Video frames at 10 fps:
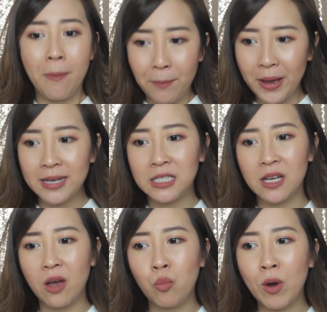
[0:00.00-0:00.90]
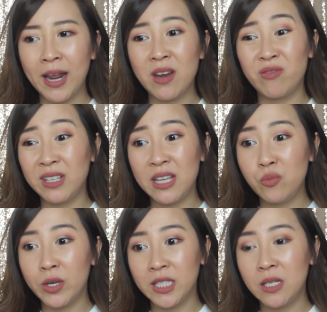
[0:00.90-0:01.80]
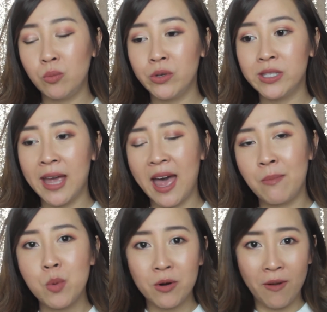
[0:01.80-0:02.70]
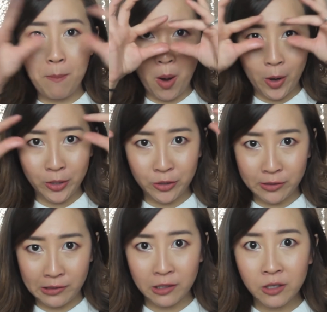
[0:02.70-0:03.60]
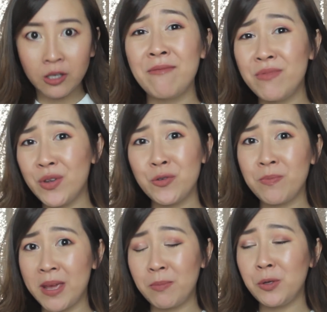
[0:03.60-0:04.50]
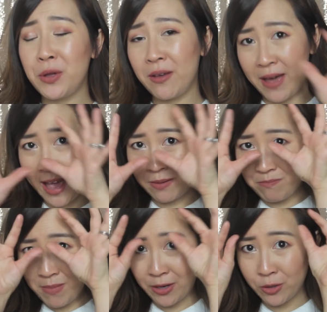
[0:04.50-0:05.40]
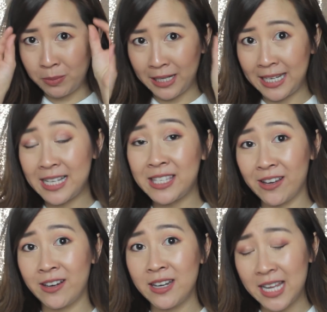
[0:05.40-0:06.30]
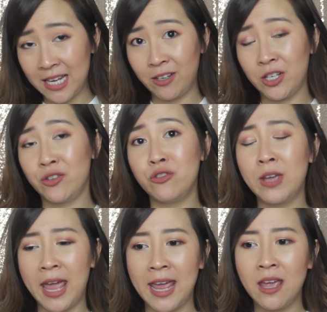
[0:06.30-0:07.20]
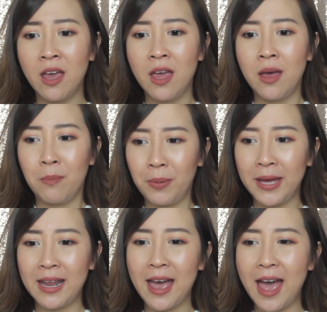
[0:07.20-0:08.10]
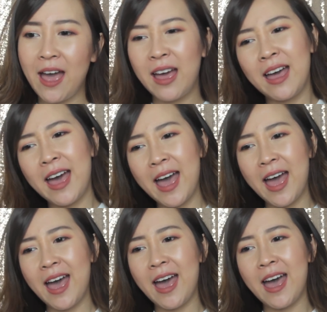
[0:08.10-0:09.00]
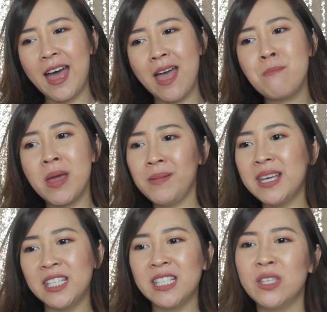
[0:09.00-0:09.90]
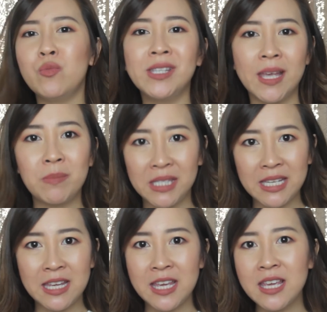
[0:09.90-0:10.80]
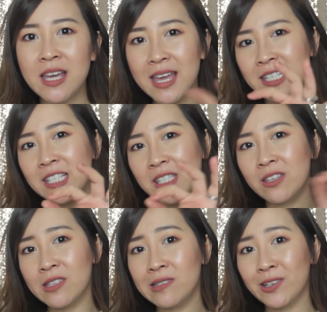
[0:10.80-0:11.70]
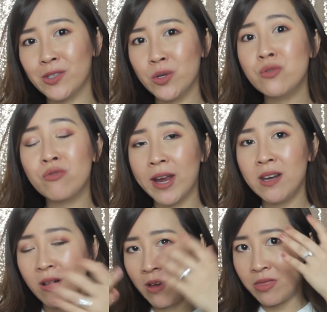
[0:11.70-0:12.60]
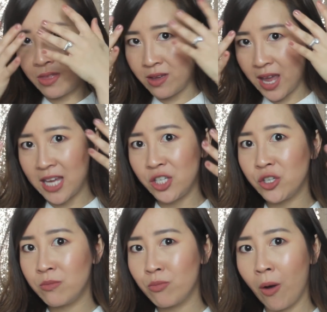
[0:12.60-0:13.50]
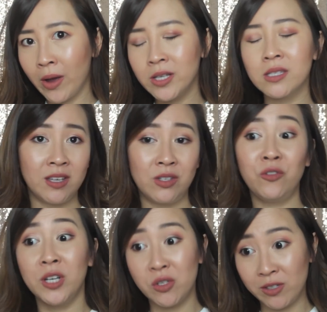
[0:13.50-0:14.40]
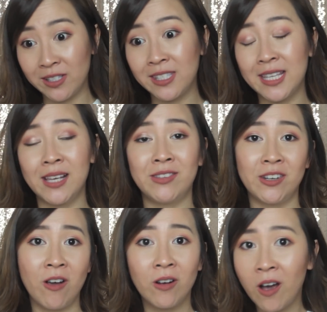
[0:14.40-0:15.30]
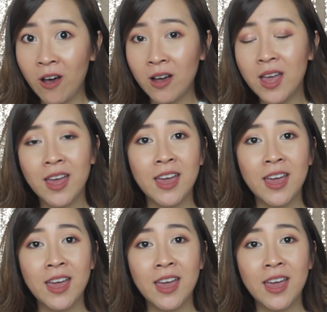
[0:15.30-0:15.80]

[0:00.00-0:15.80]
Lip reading: but what I really wanted was to have more of a powdered look. I've known people who have had microblading done here in the UK, but maybe it's just the ones I'm seeing, it just doesn't look so great on the Asian brows. So for this reason, since I was in Hong Kong,